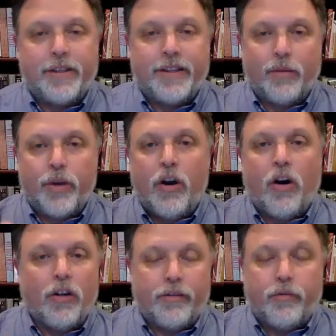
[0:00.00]
that we
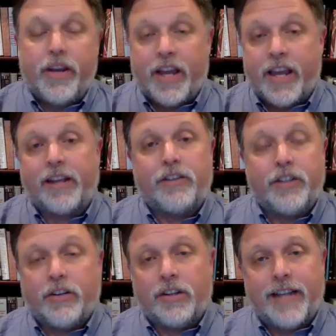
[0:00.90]
all, if we could get
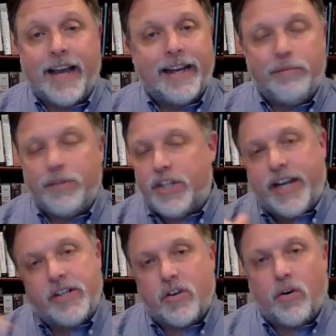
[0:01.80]
clear on that, it would
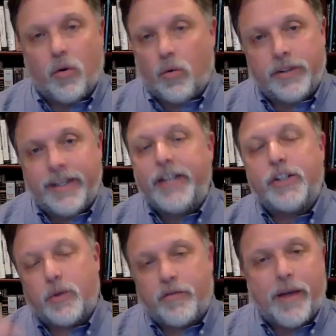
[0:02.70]
change the whole
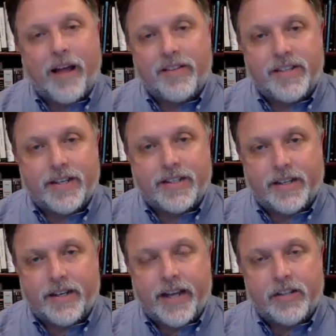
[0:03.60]
nature of politics
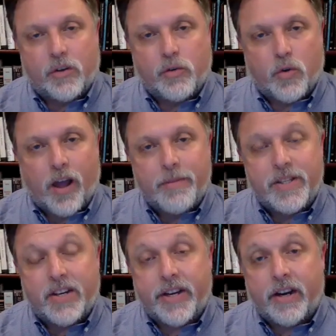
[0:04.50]
and social
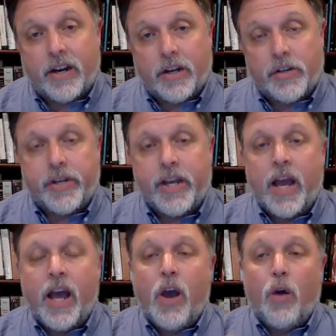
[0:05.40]
commentary in our country.
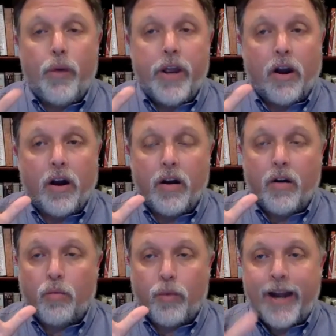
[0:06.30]
We are
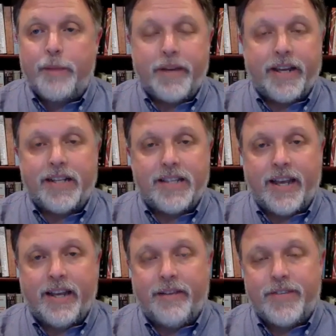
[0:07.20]
right up against the
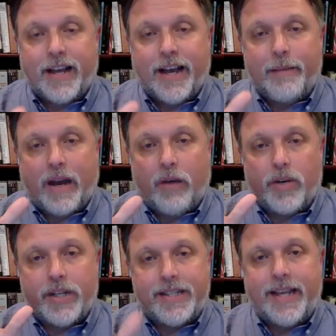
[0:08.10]
end of time. I want
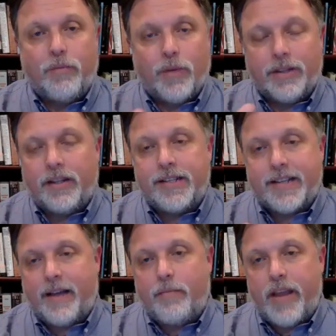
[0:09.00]
to take what little
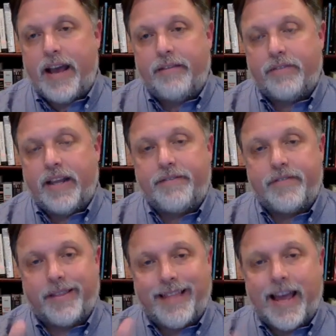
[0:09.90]
time we have left
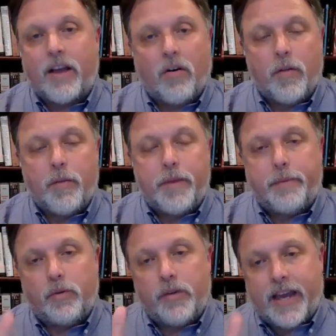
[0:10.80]
to thank all the
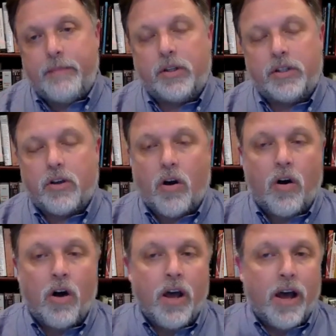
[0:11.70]
people who came on the
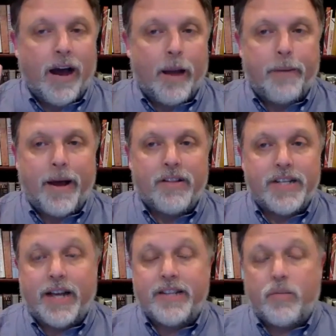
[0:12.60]
call. I
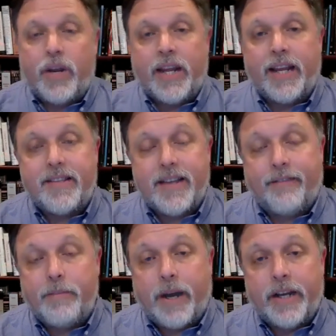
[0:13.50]
apologize that we didn't get to
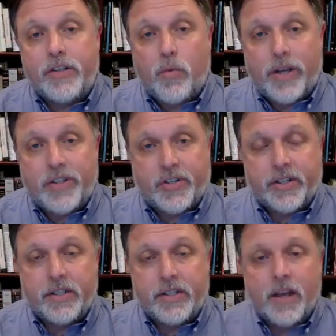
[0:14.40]
everybody's
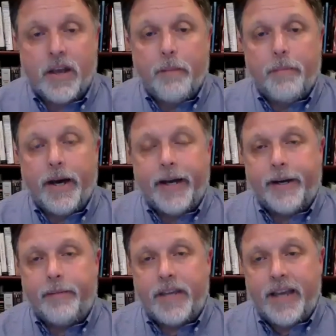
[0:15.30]
questions.
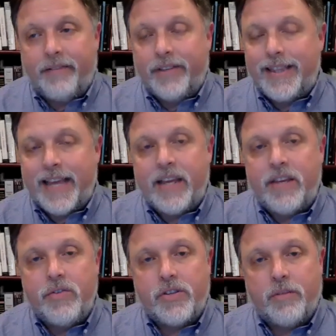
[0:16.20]
But Kevin, thank
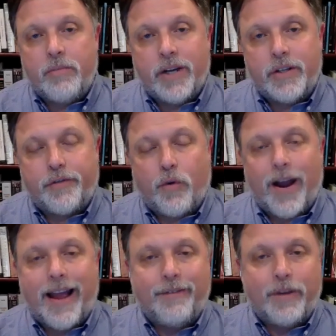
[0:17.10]
you so much for
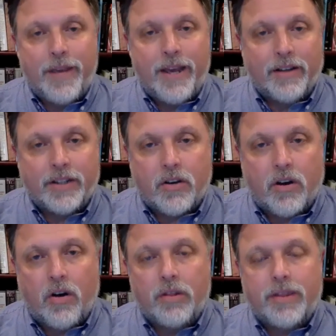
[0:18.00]
having me on the
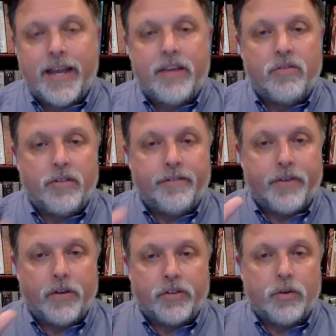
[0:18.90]
call. Thank you to the
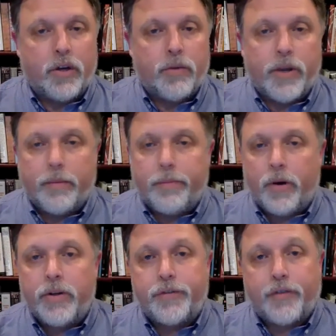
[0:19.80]
folks at Know Your Rican
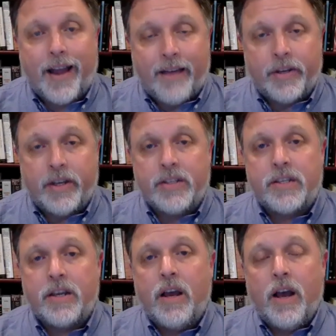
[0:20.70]
Poets for having us
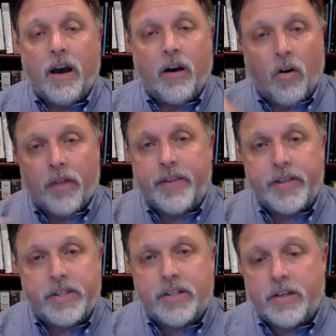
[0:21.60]
on
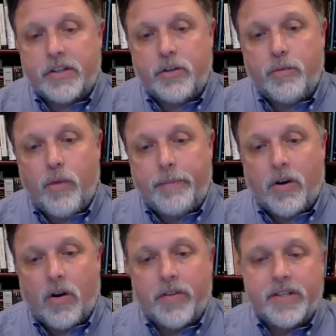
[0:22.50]
this Zoom
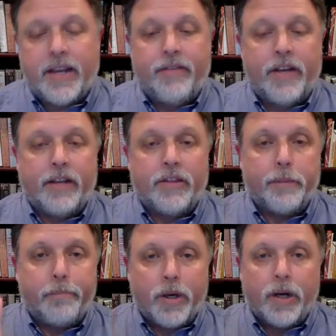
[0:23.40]
webinar this evening. The
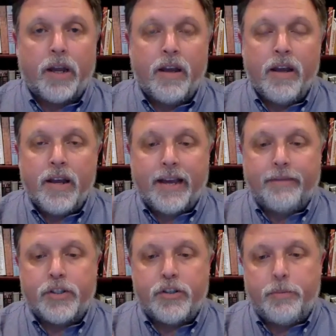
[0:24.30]
book,
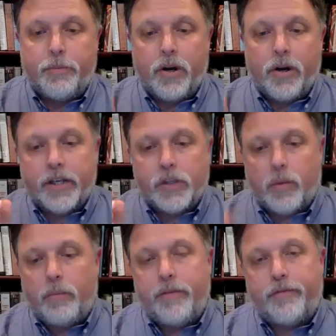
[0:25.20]
Kevin's new book, is
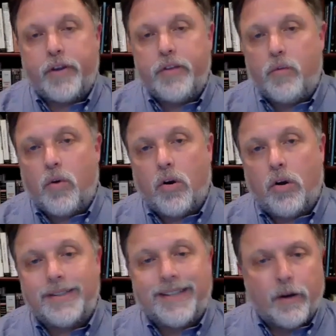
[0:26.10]
When We Free the
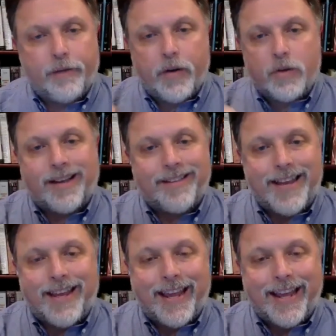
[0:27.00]
World. Tell folks how they
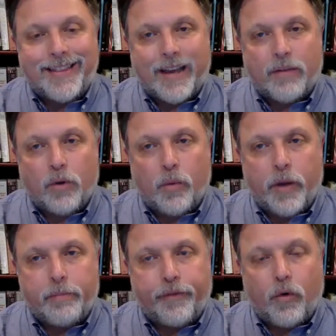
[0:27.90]
can get that real
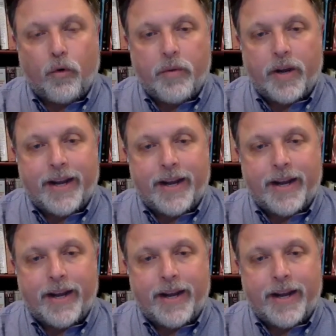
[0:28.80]
quick before we run out of